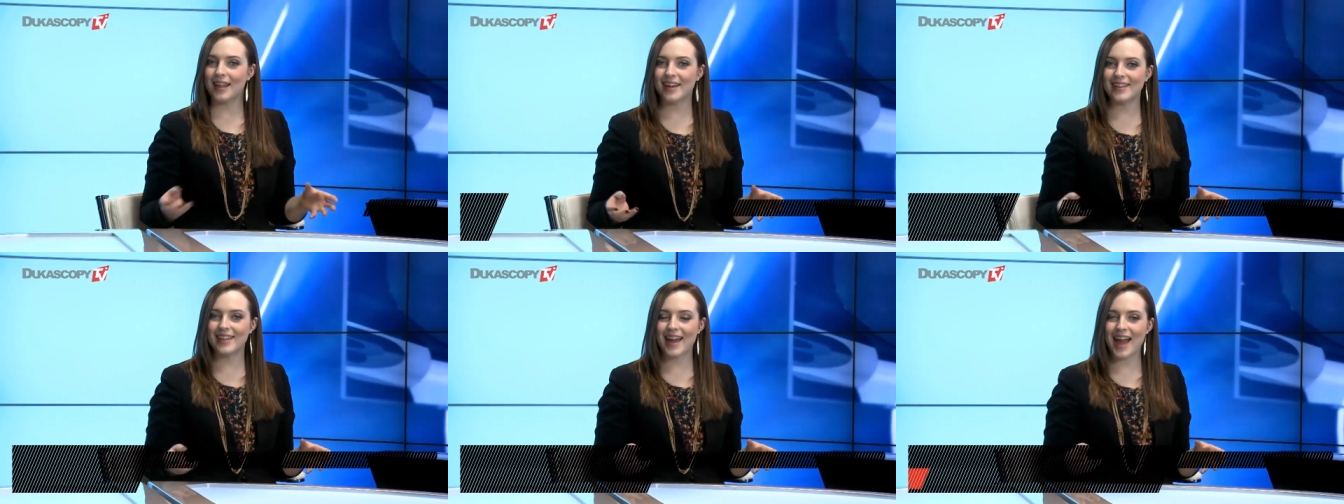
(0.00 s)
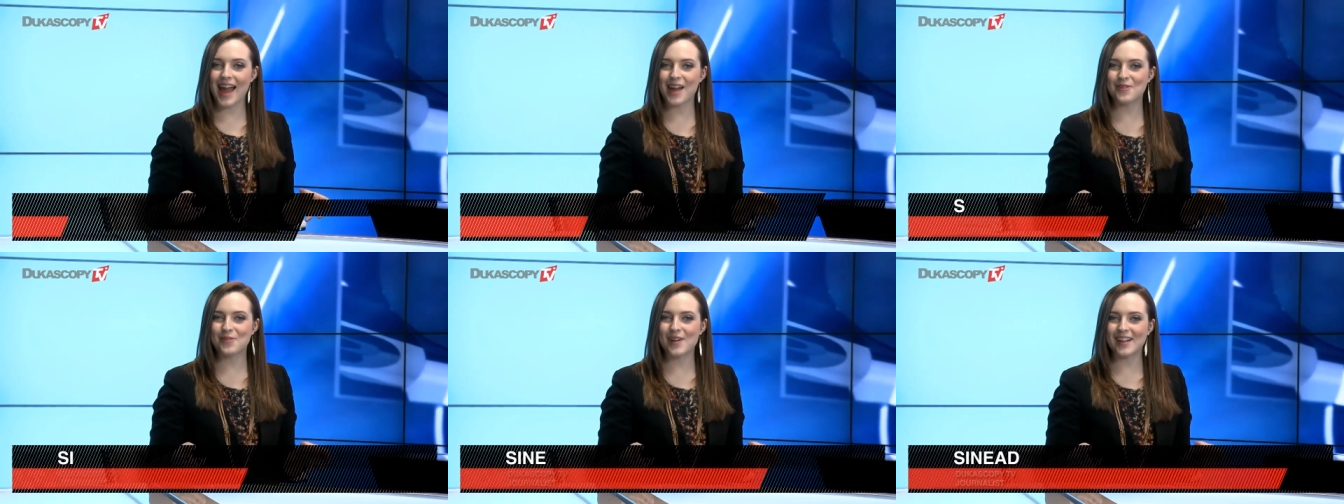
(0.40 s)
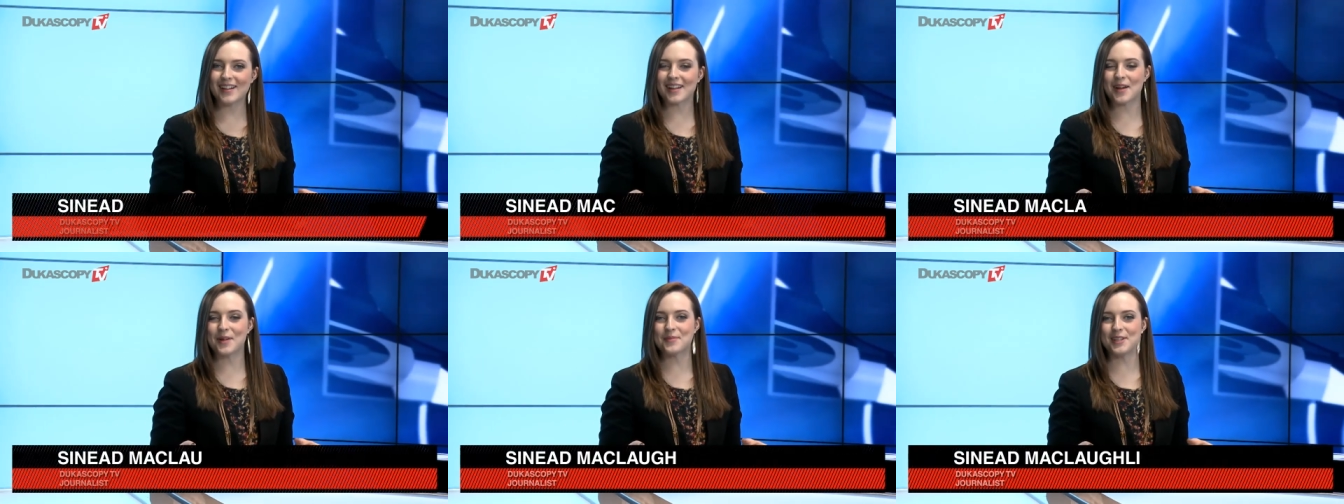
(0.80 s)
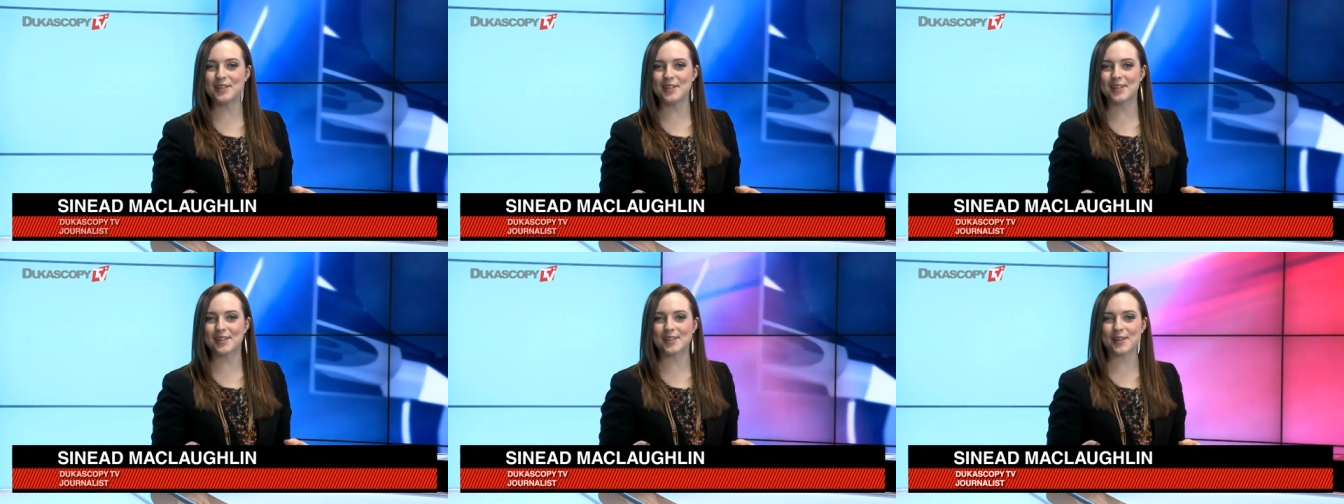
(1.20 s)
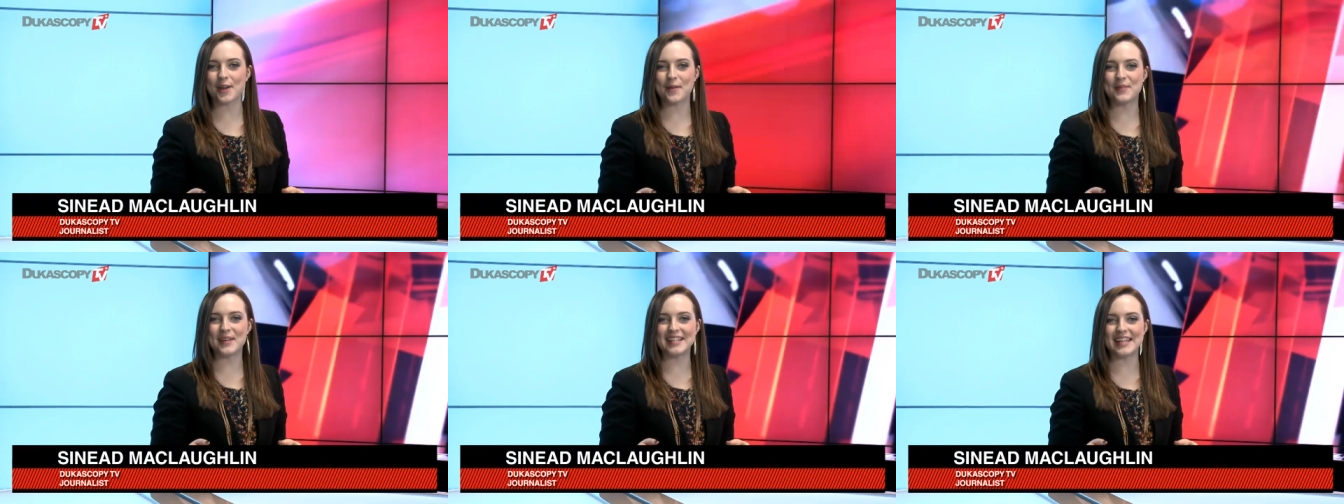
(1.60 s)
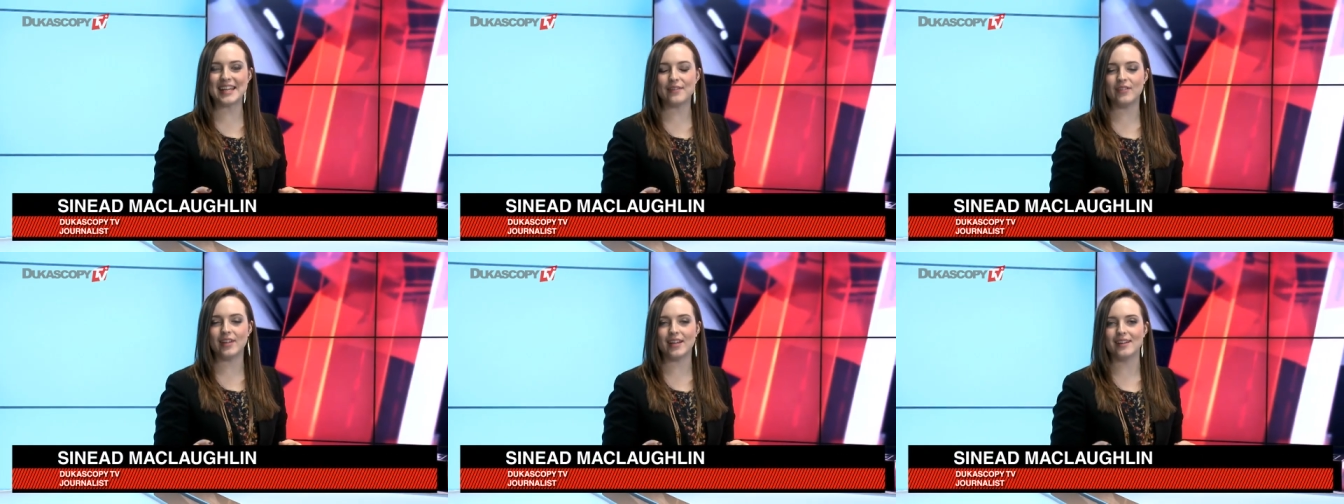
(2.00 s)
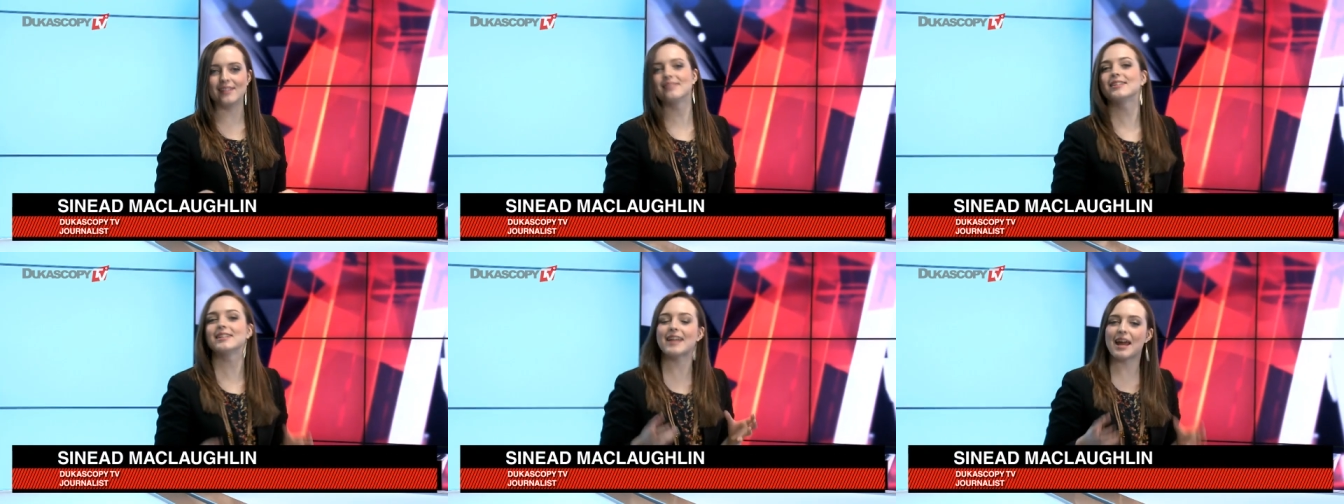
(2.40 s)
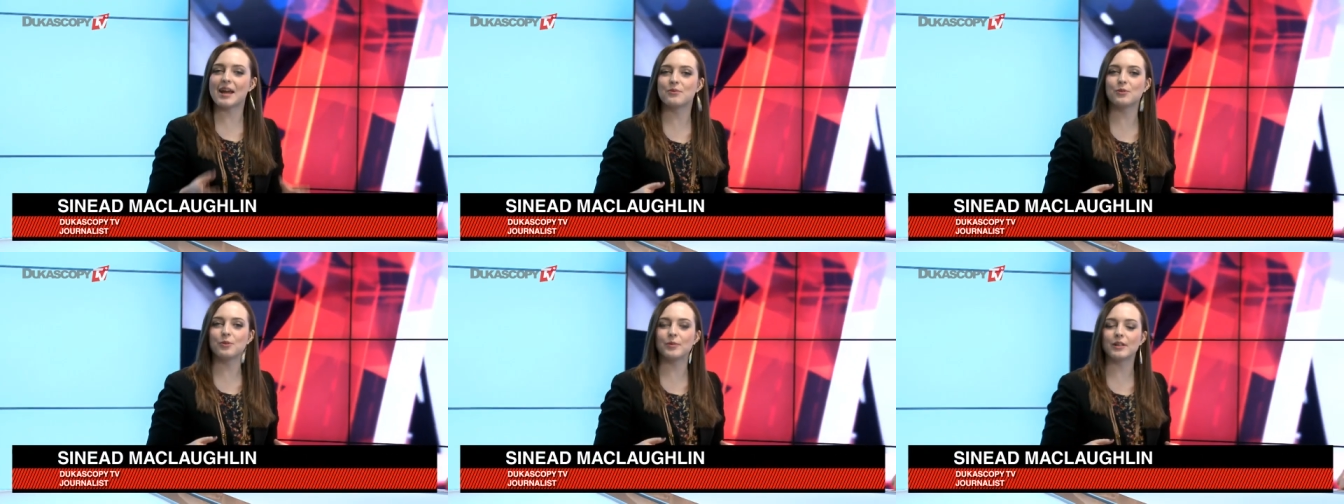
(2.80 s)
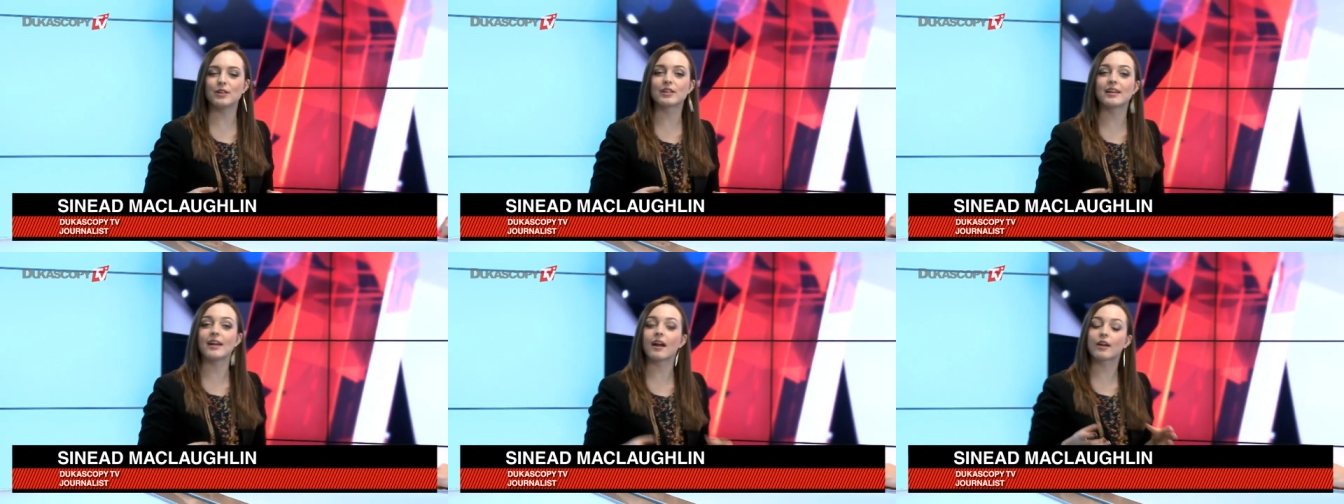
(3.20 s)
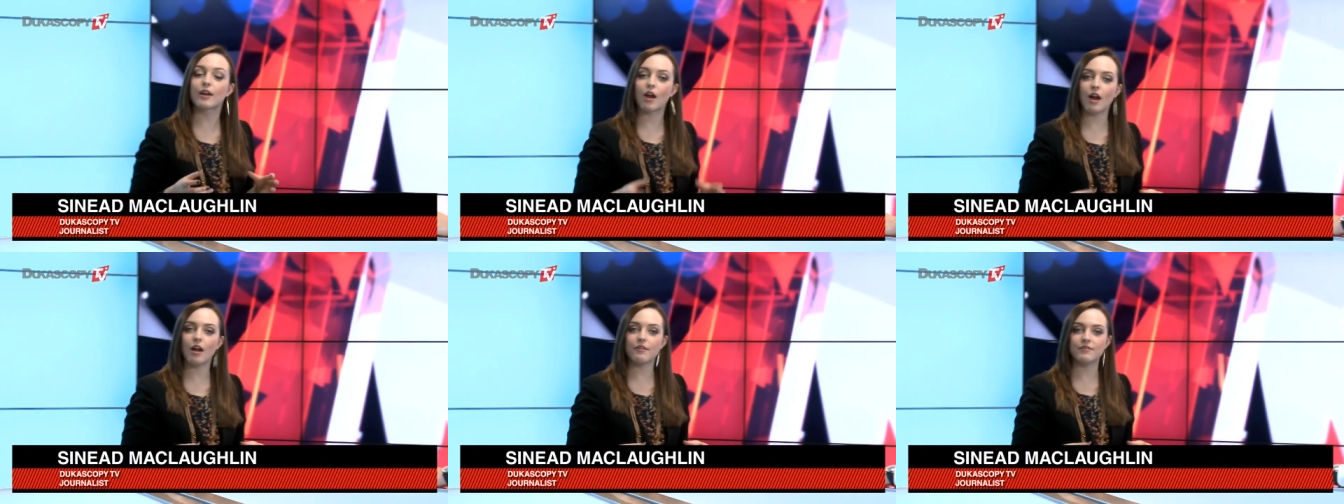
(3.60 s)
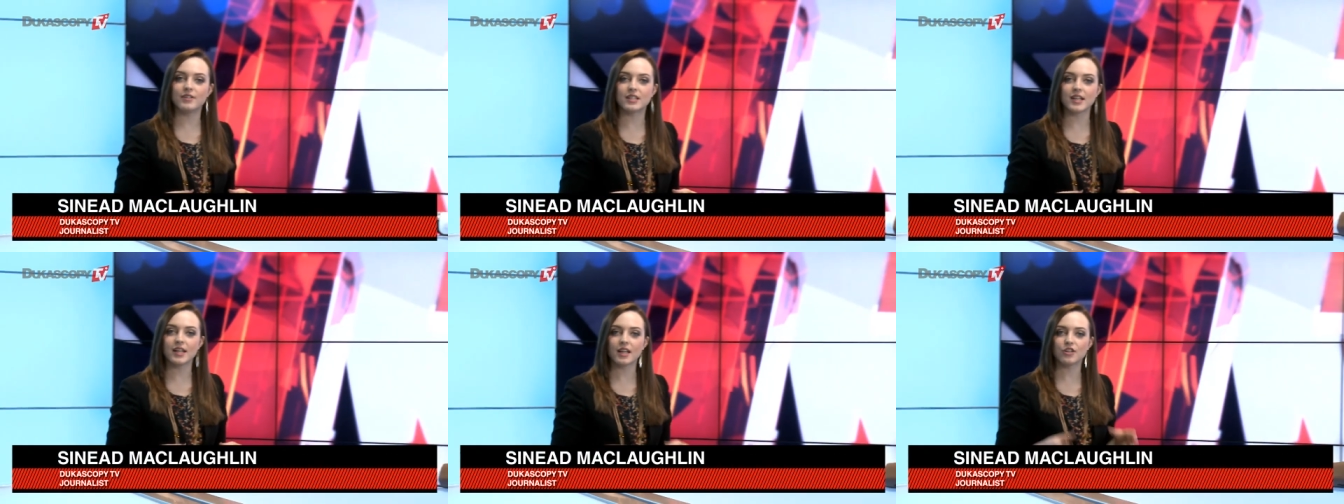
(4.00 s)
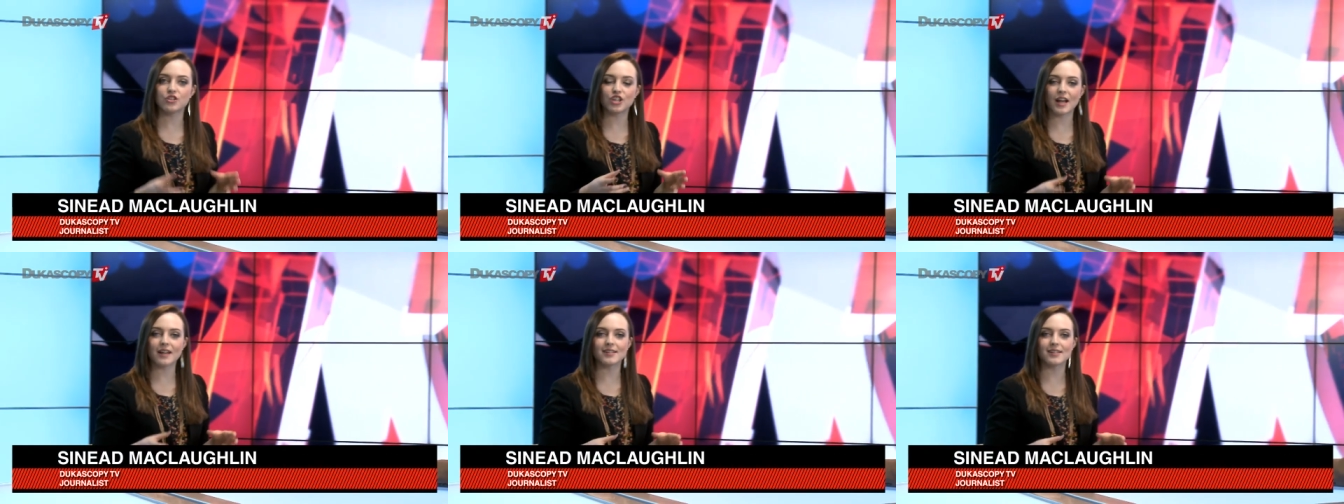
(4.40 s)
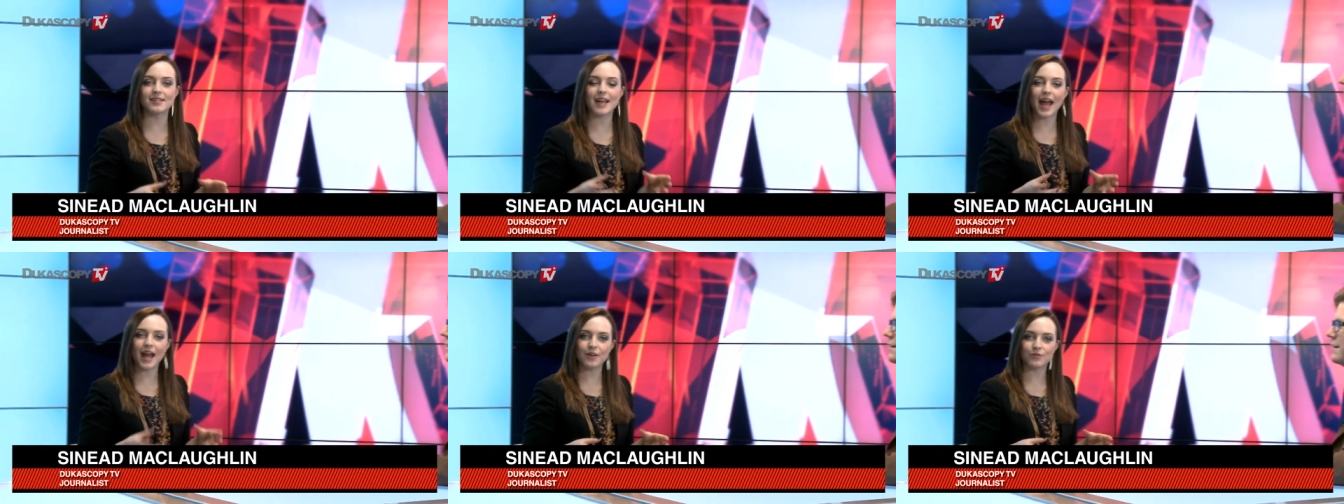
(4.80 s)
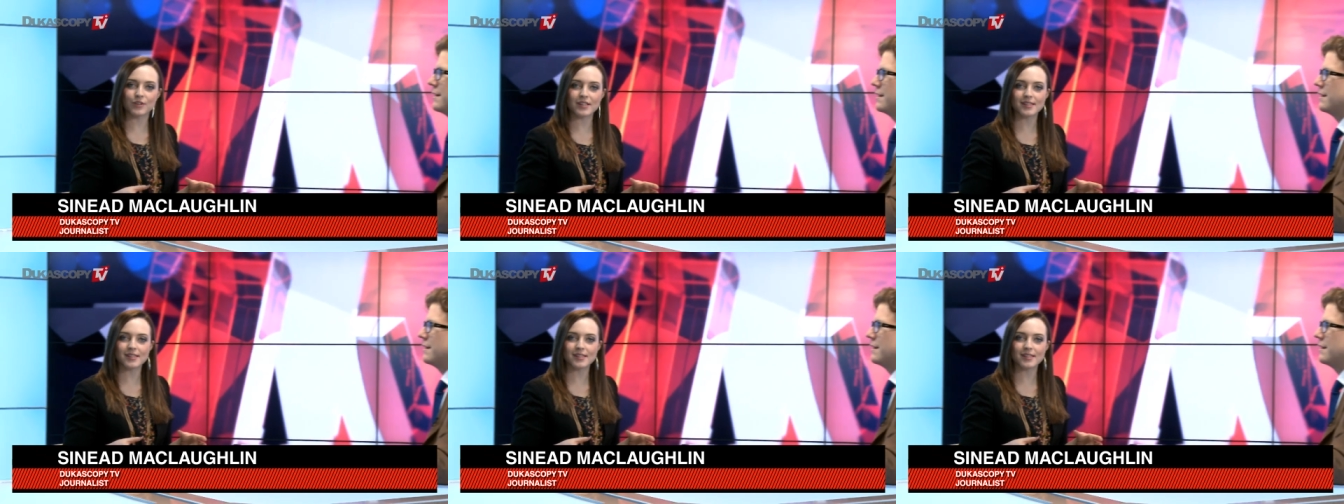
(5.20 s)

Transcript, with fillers: Hello there and welcome to Dukascopy TV. Today we'll be looking at curve fitting, chances and